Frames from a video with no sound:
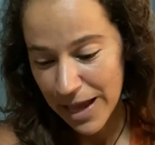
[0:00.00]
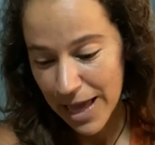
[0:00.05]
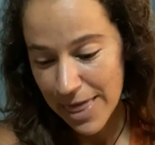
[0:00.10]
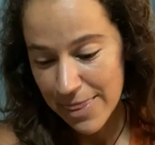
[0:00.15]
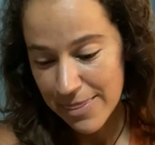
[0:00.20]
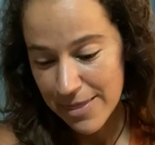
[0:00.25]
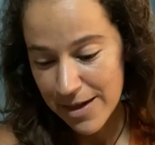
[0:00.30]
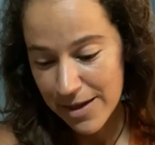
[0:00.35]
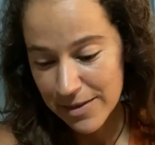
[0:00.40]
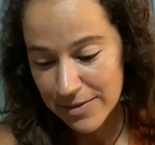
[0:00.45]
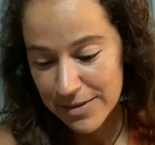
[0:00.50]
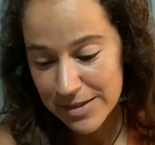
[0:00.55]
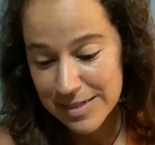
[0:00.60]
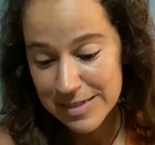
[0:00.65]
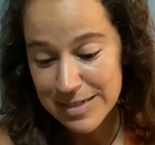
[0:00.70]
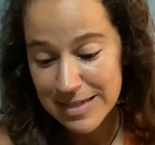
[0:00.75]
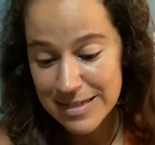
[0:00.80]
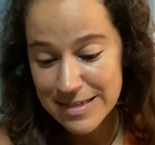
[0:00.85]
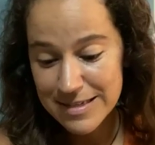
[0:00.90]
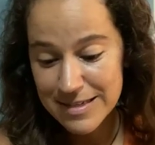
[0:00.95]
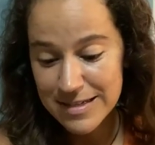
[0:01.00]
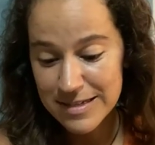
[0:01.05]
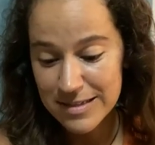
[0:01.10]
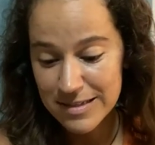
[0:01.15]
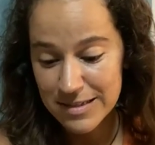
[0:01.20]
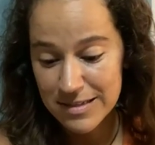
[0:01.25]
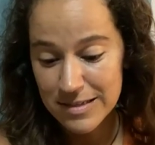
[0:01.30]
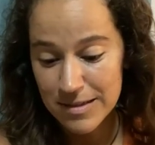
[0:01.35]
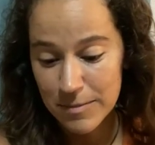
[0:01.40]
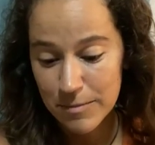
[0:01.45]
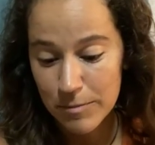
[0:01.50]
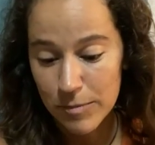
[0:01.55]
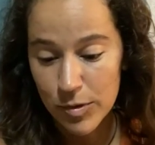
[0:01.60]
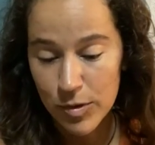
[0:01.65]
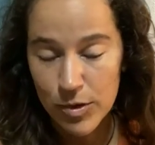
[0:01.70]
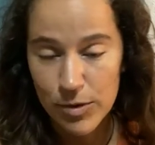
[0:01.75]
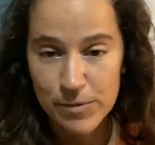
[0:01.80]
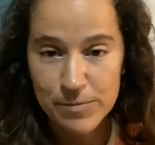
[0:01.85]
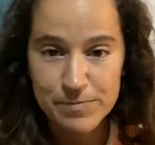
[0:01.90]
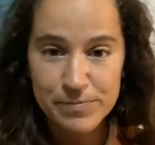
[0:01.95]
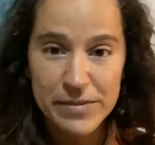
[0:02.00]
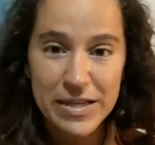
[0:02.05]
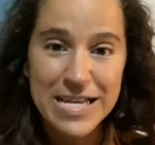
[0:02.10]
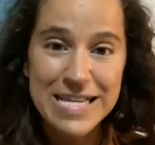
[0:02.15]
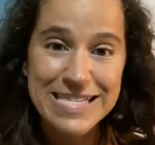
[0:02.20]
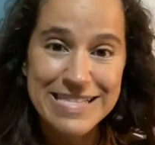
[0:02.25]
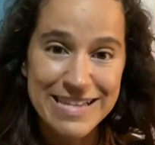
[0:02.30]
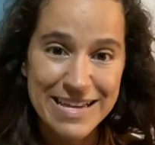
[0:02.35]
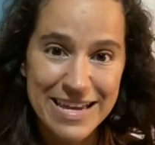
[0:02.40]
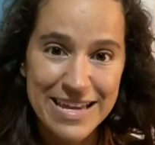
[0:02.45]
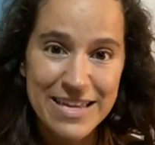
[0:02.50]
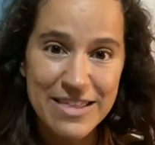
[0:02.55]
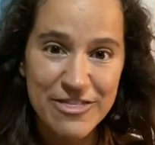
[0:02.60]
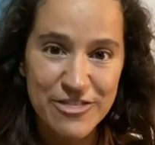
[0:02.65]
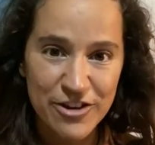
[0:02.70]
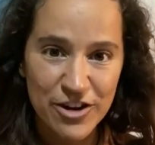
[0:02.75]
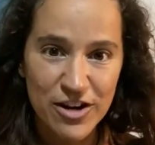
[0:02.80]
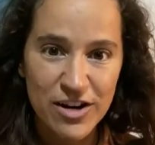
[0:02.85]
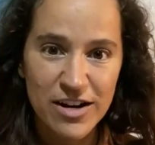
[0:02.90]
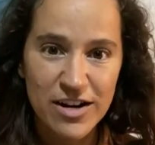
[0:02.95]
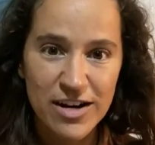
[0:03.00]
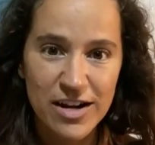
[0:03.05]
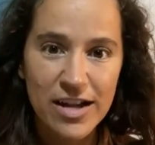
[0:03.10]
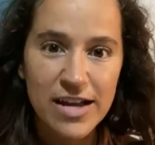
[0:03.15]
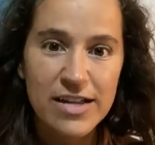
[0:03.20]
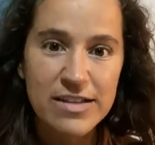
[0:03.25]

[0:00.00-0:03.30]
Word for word: And then the distance symbol is ether.